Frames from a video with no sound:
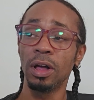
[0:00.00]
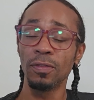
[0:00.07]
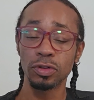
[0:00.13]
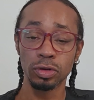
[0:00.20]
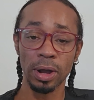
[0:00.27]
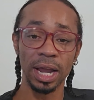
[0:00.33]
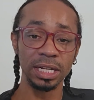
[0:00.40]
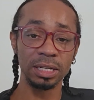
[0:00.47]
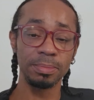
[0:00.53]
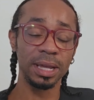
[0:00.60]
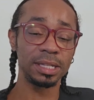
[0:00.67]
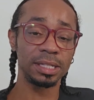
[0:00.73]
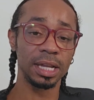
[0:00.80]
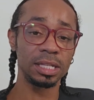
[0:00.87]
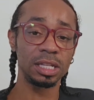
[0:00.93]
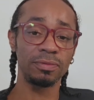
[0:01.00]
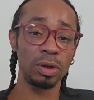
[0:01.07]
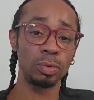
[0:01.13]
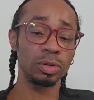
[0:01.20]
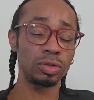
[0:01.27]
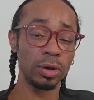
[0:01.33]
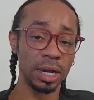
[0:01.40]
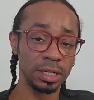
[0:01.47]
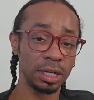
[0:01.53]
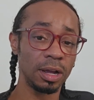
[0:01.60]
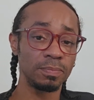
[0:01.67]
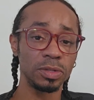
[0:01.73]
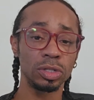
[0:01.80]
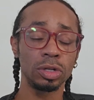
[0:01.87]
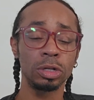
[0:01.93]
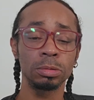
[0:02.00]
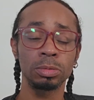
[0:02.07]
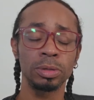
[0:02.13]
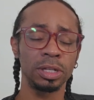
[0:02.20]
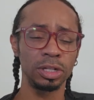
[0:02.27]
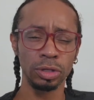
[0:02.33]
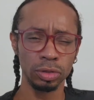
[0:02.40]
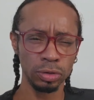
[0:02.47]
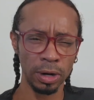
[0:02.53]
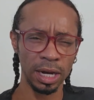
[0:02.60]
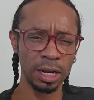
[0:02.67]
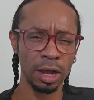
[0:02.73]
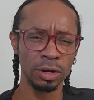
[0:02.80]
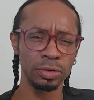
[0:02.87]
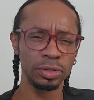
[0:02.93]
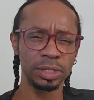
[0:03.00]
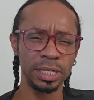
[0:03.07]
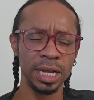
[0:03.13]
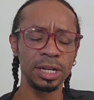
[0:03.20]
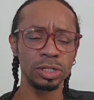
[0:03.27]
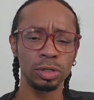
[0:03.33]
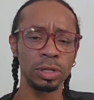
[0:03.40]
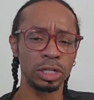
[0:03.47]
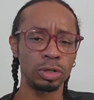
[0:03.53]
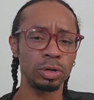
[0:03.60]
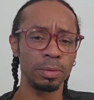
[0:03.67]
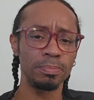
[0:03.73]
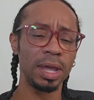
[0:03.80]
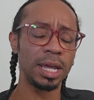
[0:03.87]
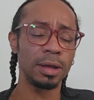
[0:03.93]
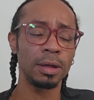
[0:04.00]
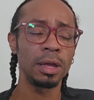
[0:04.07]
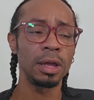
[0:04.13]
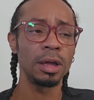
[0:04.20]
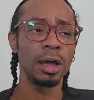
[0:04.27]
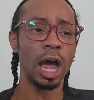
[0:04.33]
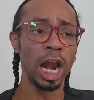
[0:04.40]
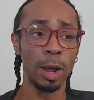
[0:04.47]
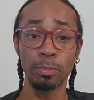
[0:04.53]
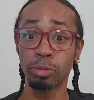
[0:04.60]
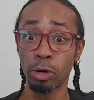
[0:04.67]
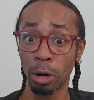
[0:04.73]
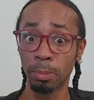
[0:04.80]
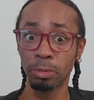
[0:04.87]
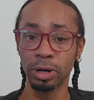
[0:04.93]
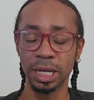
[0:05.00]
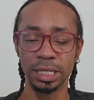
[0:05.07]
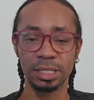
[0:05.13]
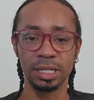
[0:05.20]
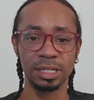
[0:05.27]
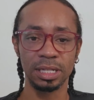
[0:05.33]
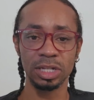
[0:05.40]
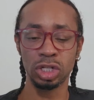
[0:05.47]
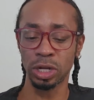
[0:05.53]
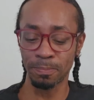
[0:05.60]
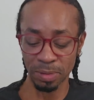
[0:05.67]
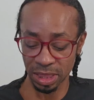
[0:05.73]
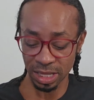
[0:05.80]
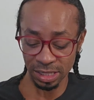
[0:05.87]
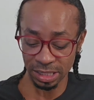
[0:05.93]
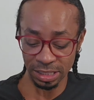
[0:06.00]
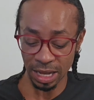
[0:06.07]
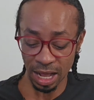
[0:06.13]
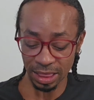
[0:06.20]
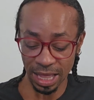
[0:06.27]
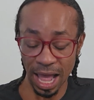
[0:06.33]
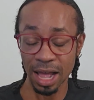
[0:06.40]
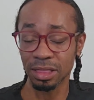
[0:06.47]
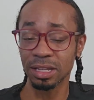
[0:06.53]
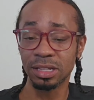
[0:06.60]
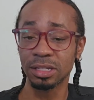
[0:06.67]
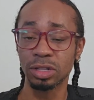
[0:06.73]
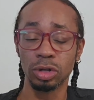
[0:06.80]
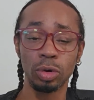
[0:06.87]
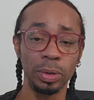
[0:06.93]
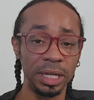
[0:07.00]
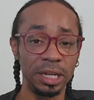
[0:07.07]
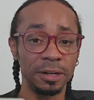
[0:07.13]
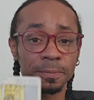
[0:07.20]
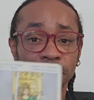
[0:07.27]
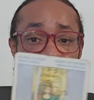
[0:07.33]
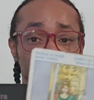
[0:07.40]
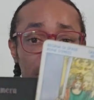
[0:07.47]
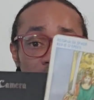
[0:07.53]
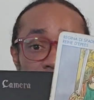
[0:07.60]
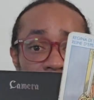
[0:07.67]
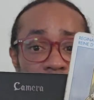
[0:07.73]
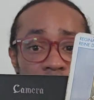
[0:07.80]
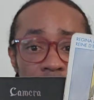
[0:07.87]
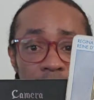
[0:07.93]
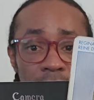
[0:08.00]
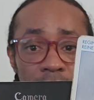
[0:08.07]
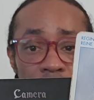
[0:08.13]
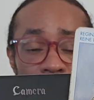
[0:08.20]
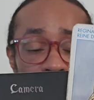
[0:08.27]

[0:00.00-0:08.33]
trying to make sense of it. We're trying to come to terms with it. You're trying to understand it so that you can make an appropriate decision. But this is not that. This is the Queen. The